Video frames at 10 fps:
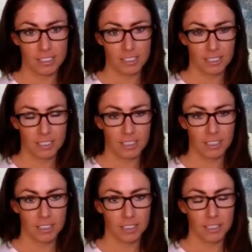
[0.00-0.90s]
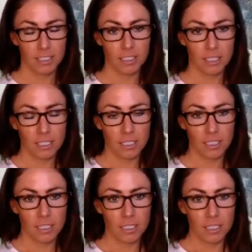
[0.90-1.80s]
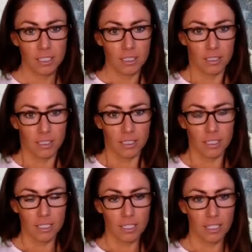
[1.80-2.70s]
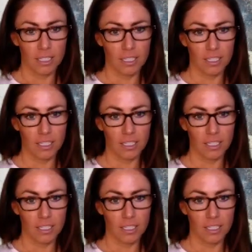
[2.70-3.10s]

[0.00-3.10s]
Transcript: [no speech]